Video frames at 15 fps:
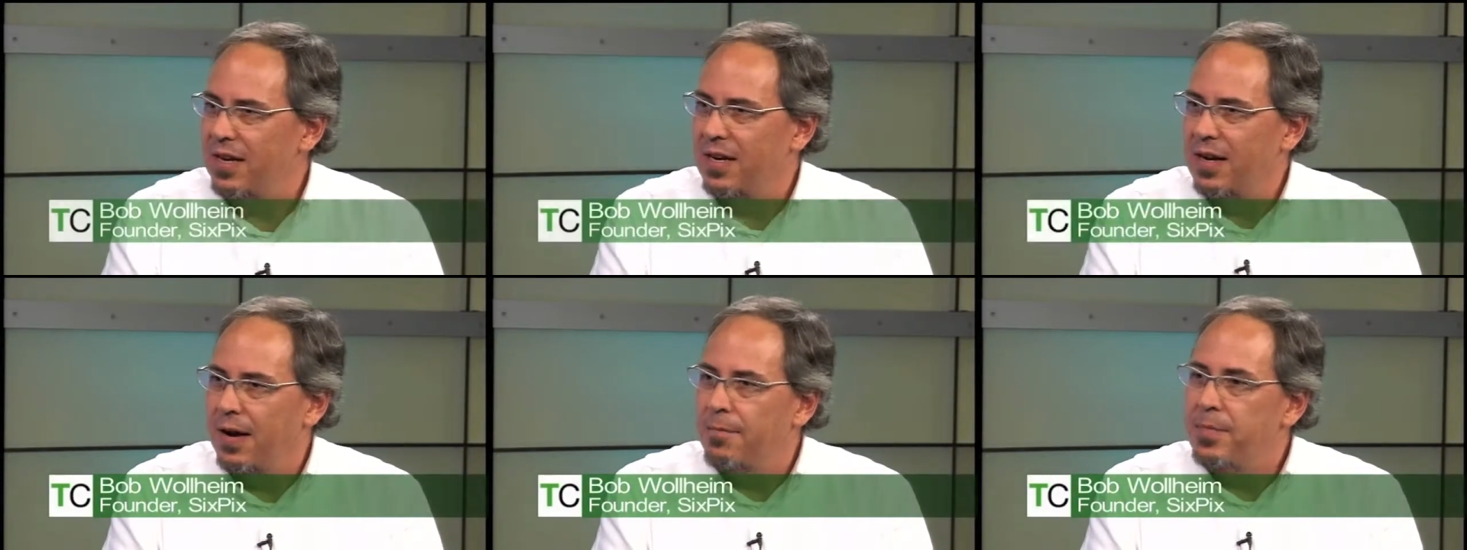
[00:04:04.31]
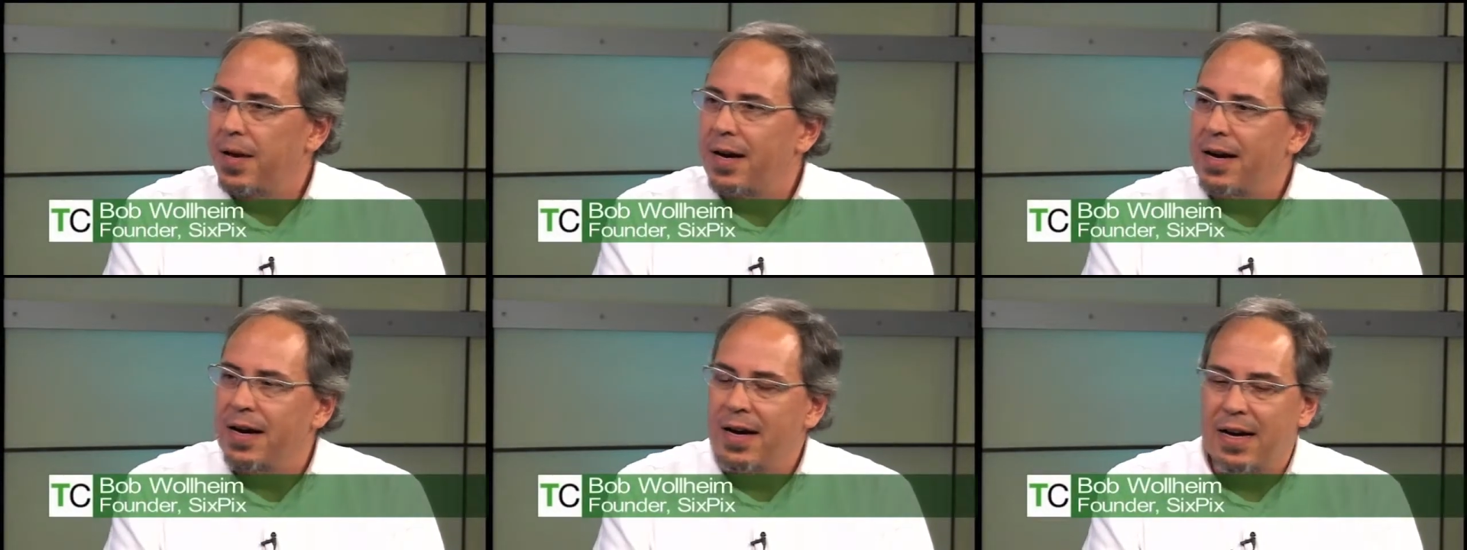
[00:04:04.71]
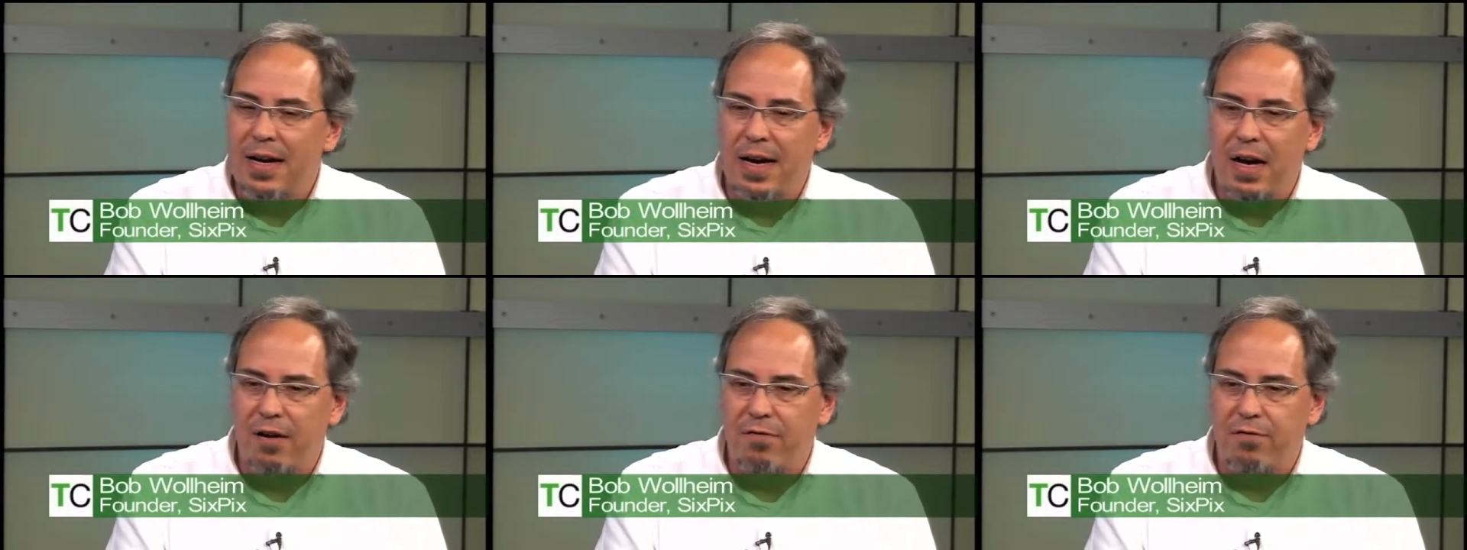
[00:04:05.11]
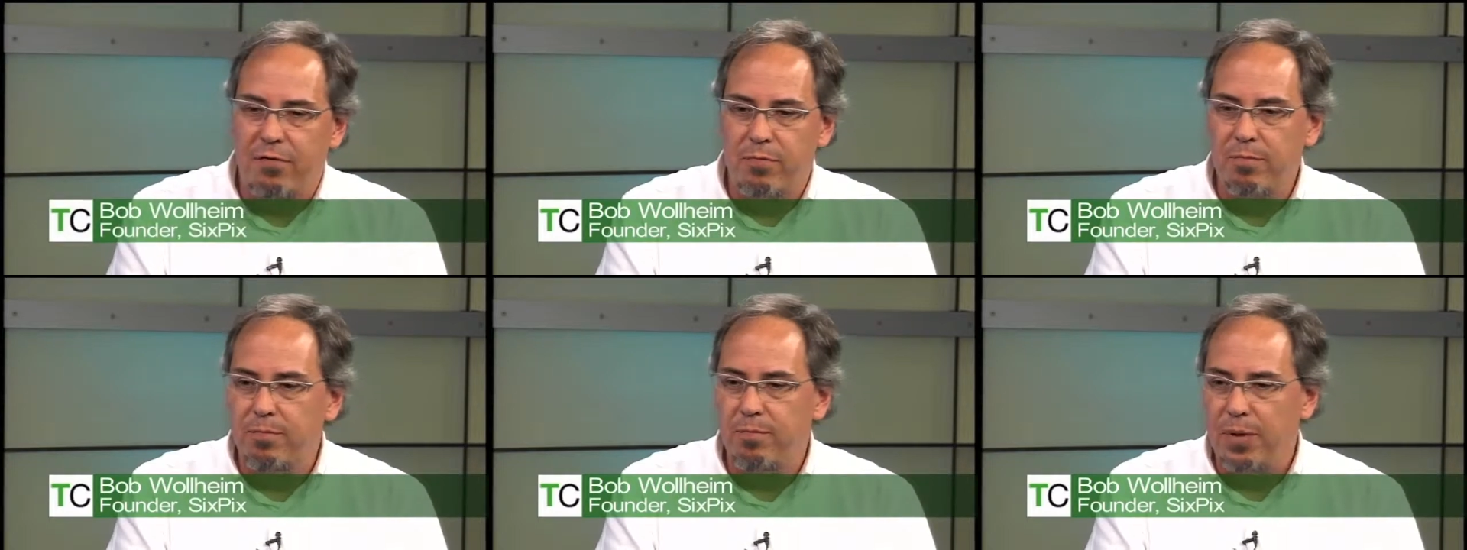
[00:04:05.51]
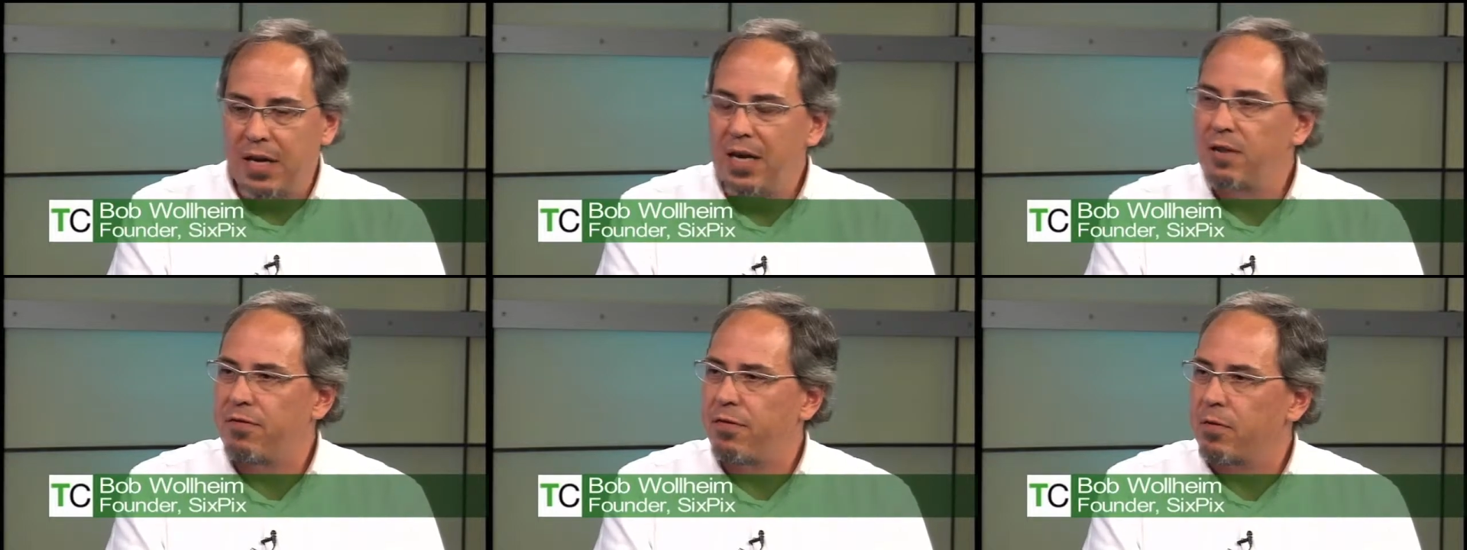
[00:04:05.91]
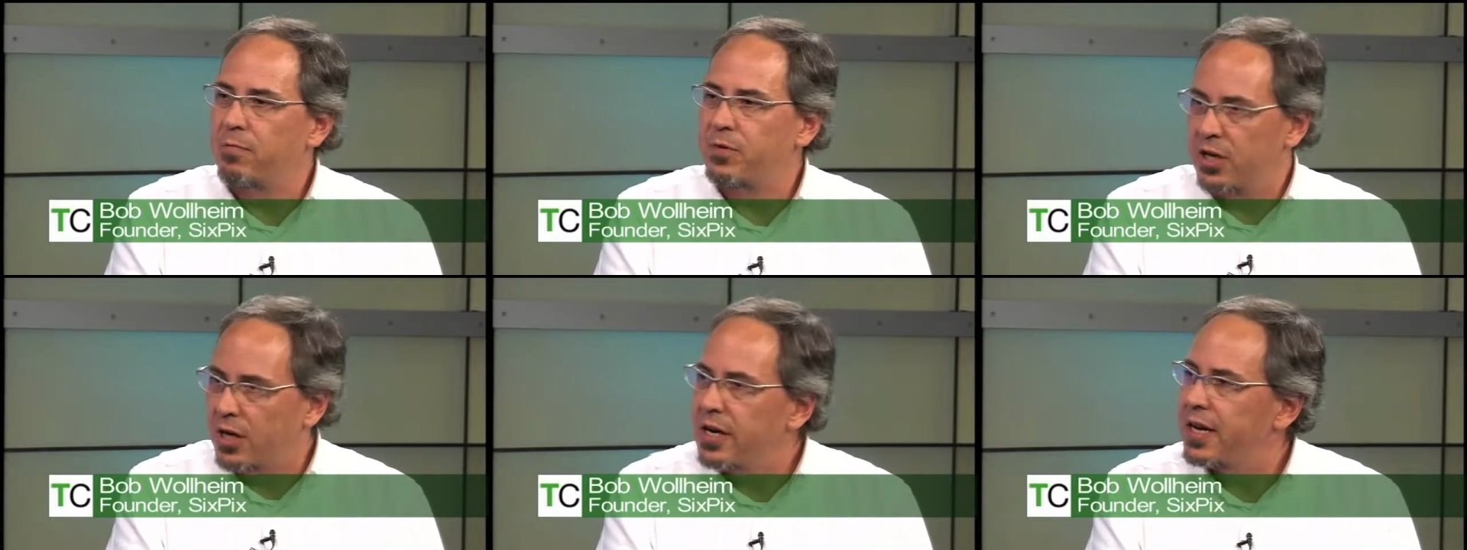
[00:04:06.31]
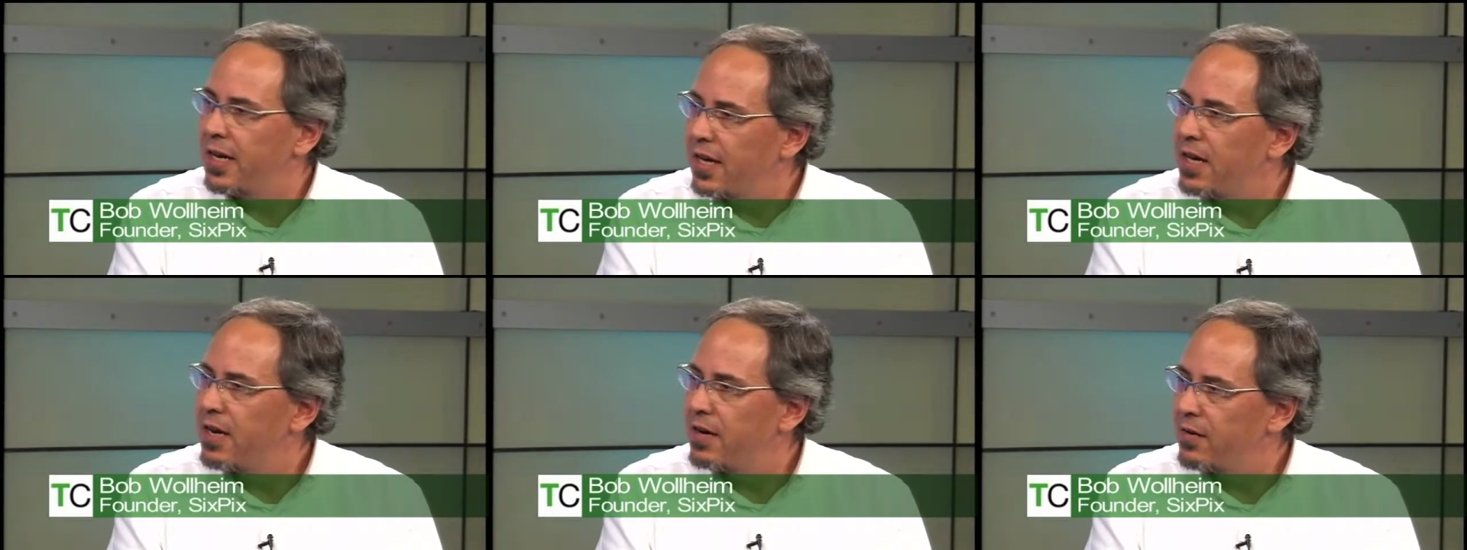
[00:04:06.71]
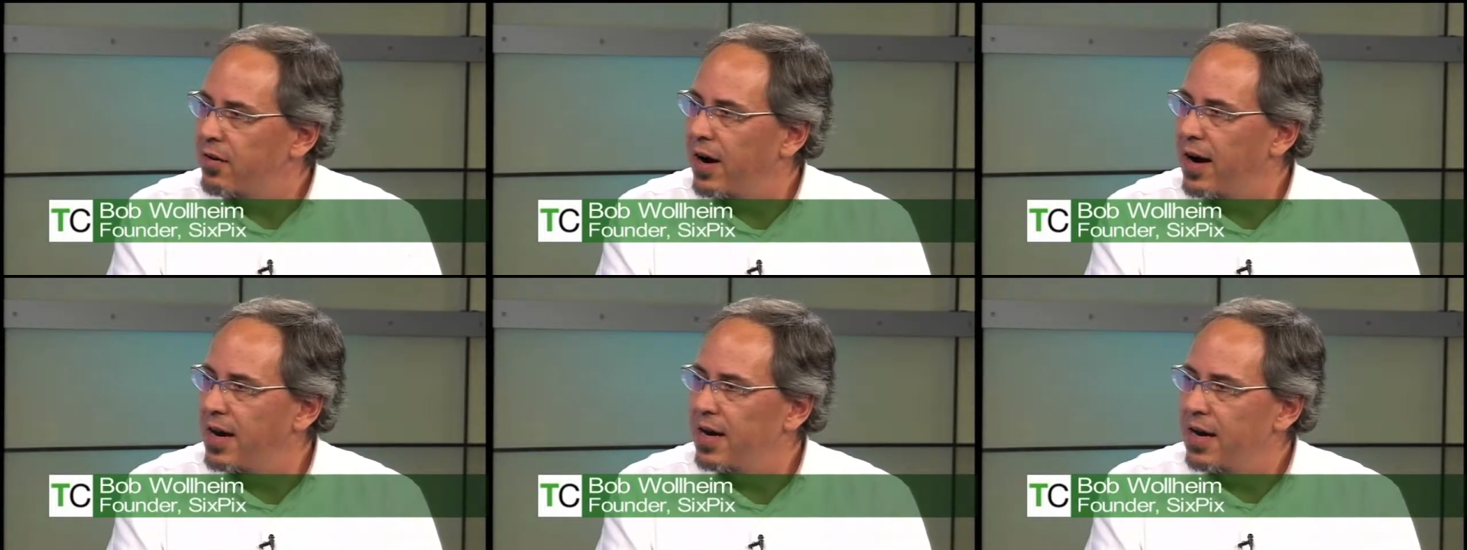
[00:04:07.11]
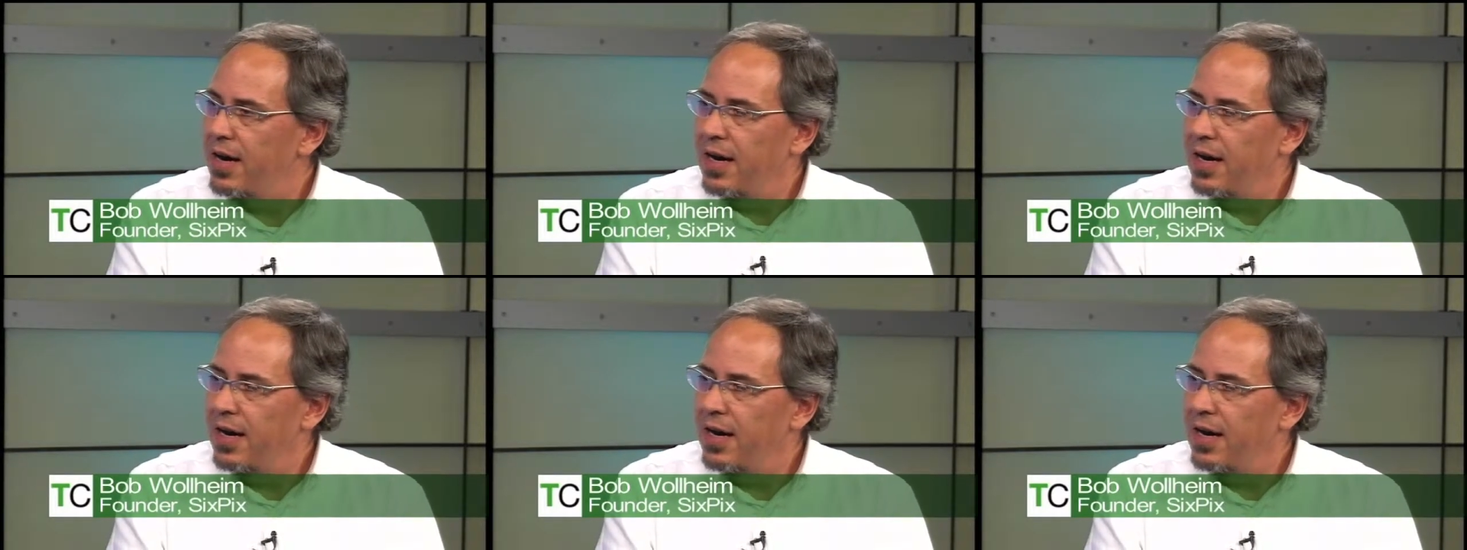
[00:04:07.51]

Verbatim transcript: Yeah. Right. Uh, from being from Turkey, right?